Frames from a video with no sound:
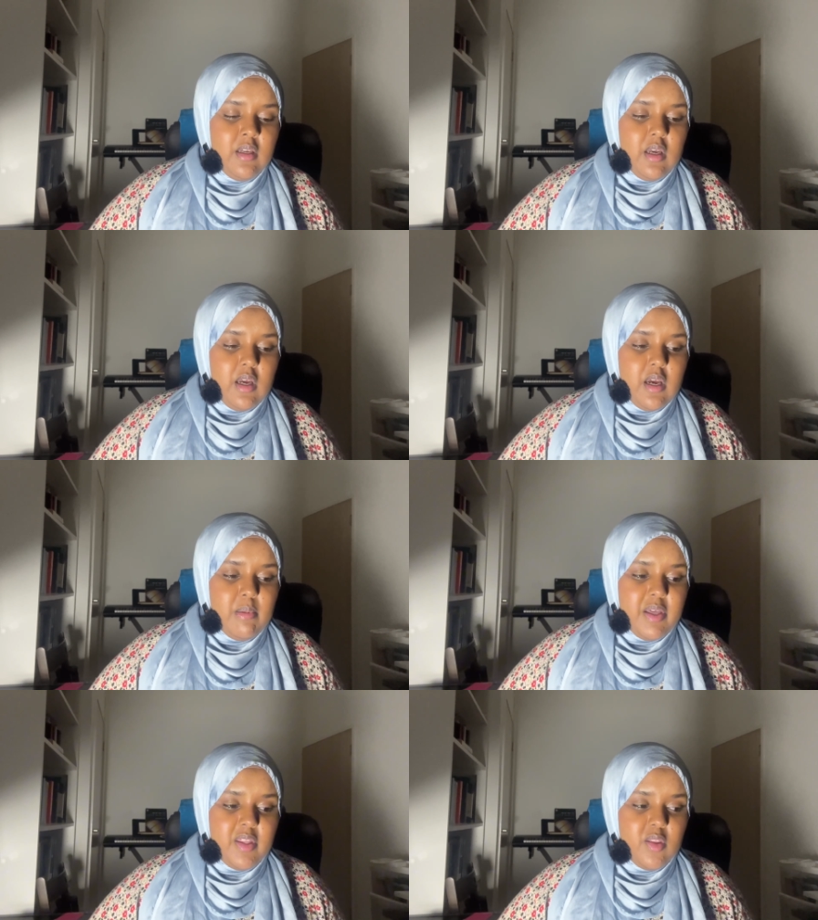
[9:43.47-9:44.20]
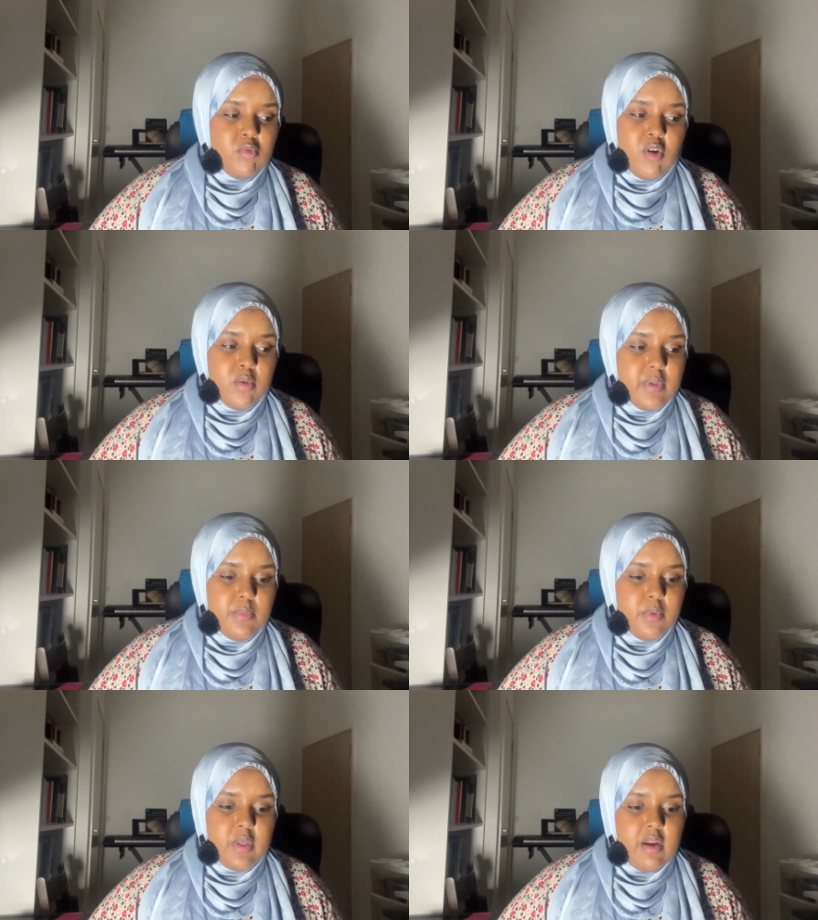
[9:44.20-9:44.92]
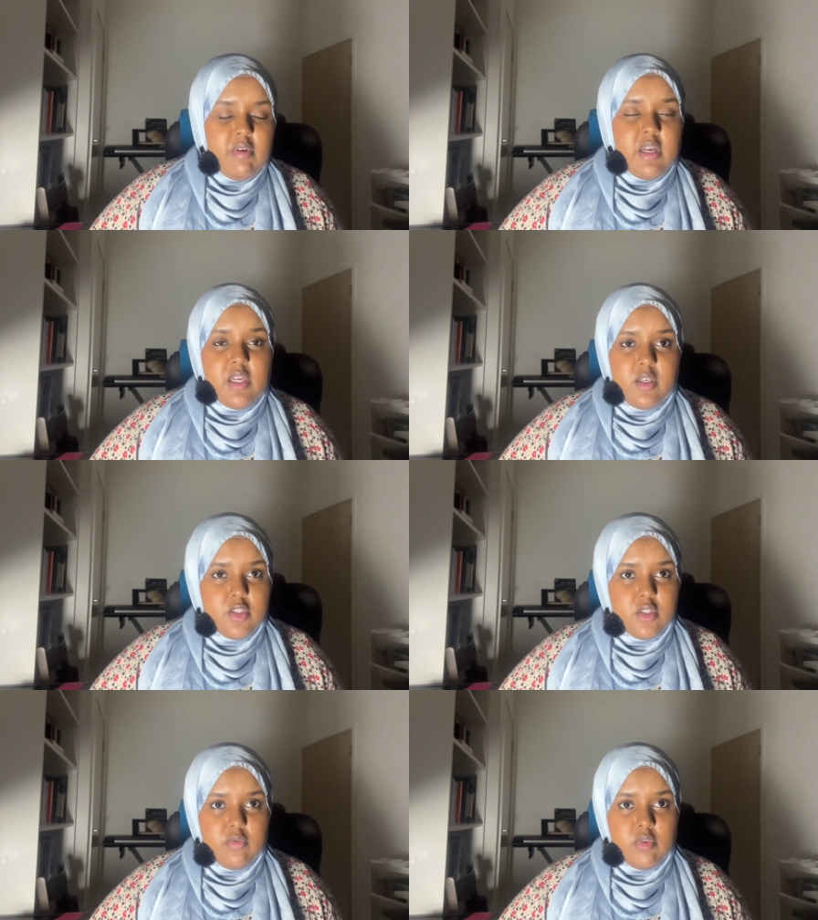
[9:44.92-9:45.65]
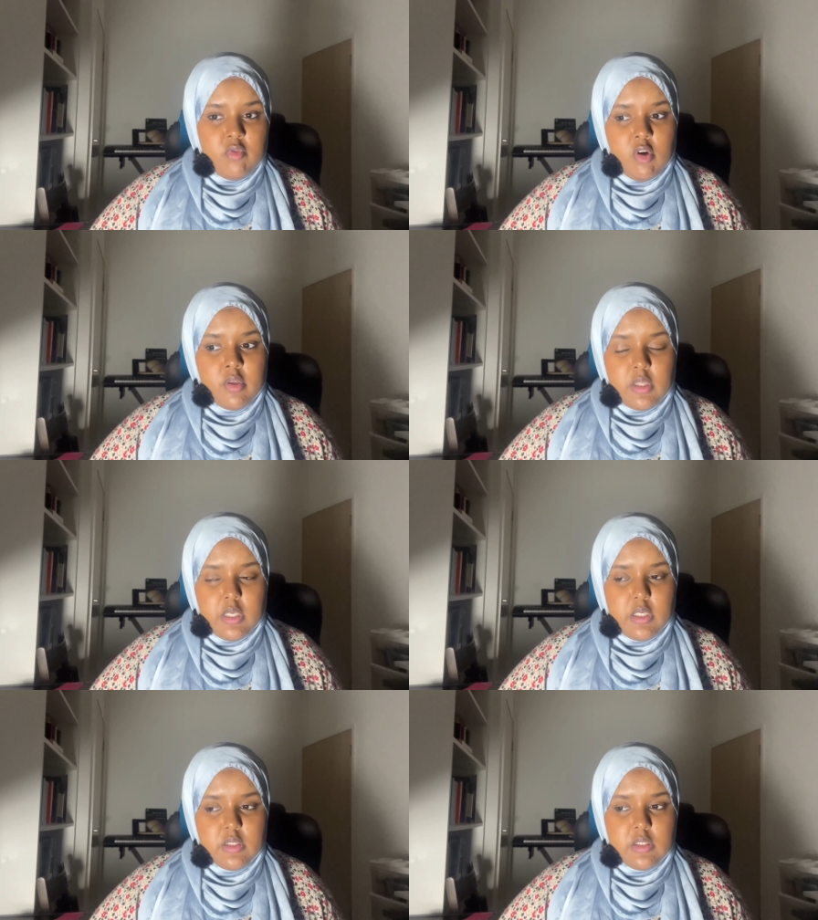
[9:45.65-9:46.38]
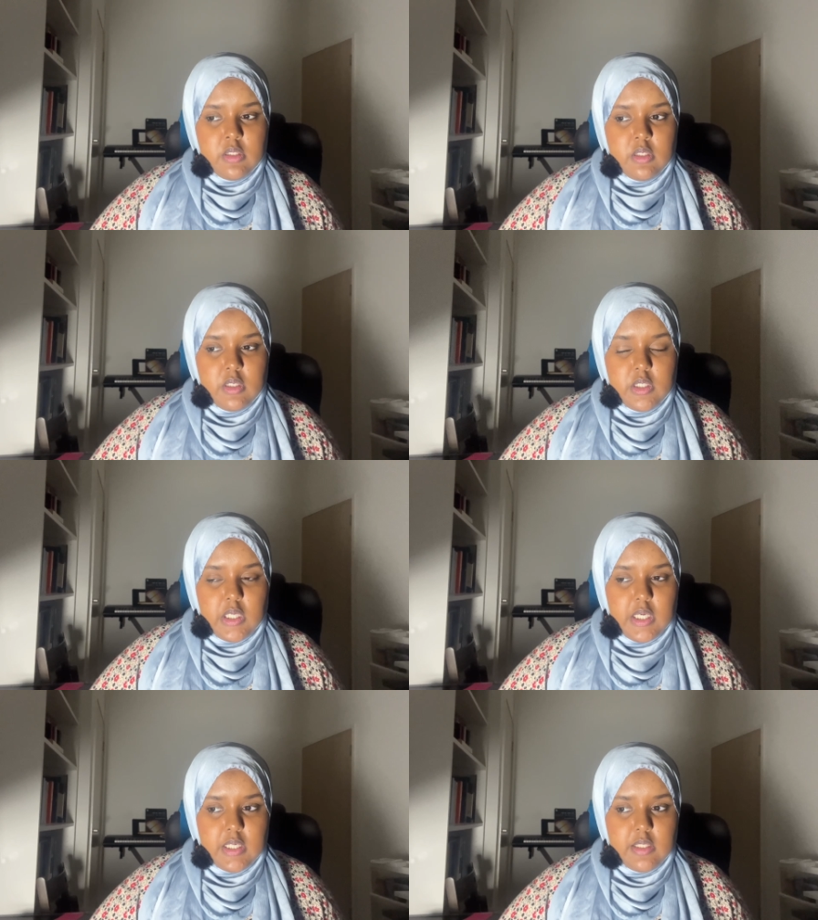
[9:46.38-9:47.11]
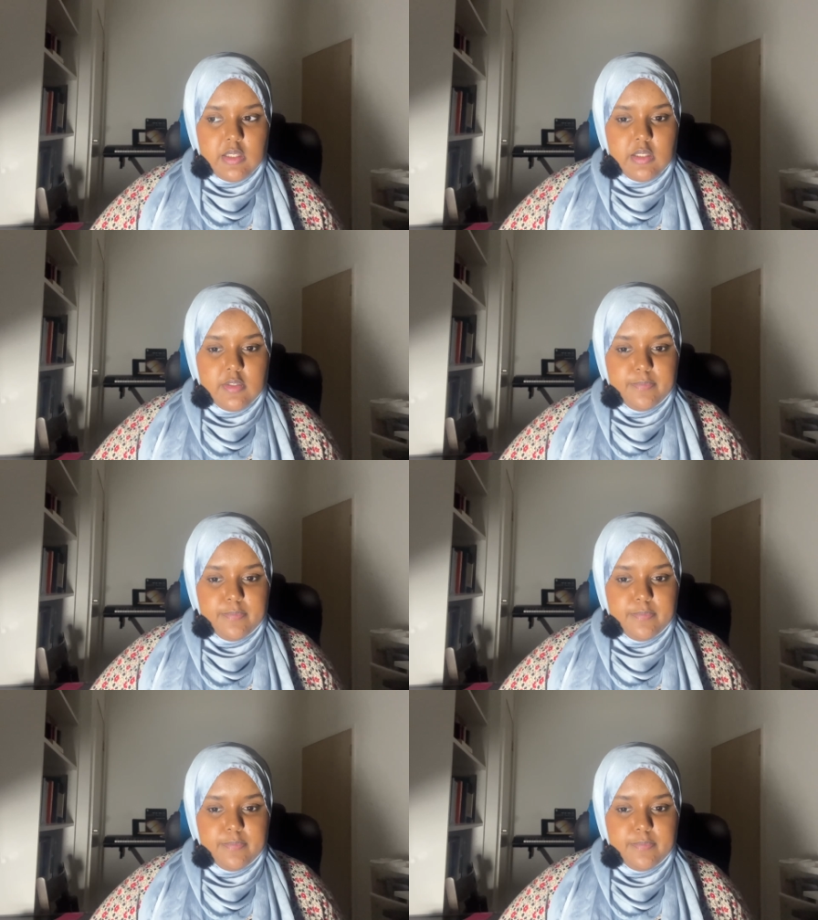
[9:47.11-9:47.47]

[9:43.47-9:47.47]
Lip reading: I think the wrong people get recognition for the wrong things. And